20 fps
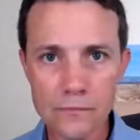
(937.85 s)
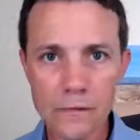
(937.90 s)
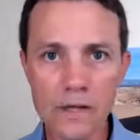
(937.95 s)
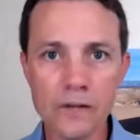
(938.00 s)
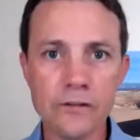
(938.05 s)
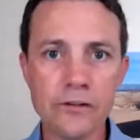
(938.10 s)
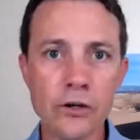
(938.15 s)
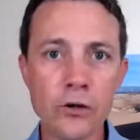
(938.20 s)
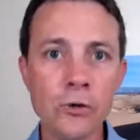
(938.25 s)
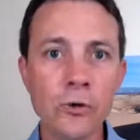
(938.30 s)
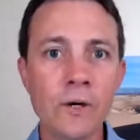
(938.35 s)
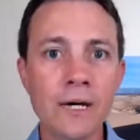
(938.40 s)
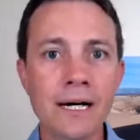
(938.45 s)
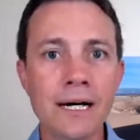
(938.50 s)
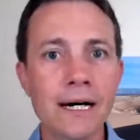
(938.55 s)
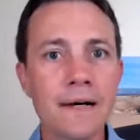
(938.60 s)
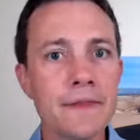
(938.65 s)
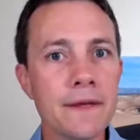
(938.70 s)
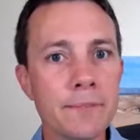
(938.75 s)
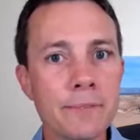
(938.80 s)
So
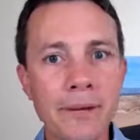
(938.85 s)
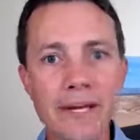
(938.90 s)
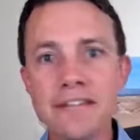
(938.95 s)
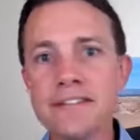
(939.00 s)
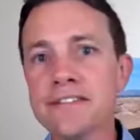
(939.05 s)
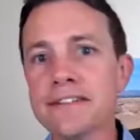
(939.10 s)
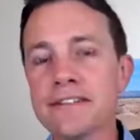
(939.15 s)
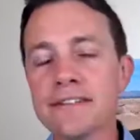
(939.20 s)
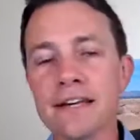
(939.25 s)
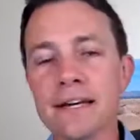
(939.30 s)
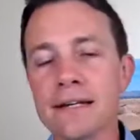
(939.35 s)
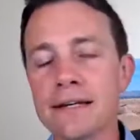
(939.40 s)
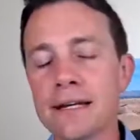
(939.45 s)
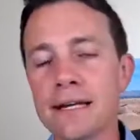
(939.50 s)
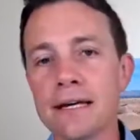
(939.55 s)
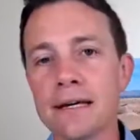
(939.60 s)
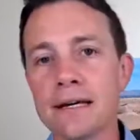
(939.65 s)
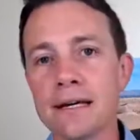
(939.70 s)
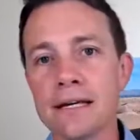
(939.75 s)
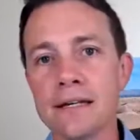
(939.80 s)
the basic
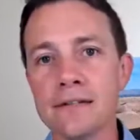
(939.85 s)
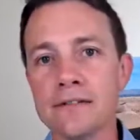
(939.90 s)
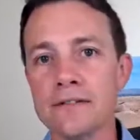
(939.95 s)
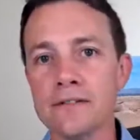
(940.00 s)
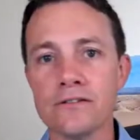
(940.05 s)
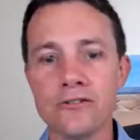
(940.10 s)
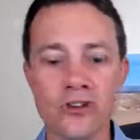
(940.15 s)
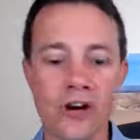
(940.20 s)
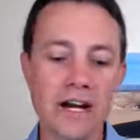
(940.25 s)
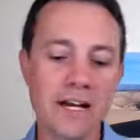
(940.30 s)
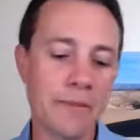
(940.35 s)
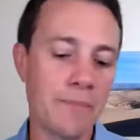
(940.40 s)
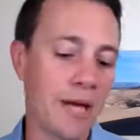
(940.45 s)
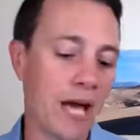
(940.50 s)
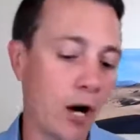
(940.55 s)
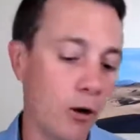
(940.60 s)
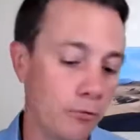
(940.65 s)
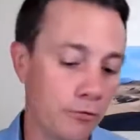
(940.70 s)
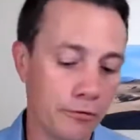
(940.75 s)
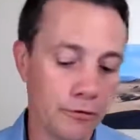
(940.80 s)
technique is trying to be
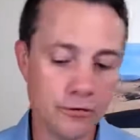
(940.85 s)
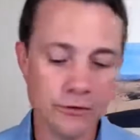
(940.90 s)
helpful,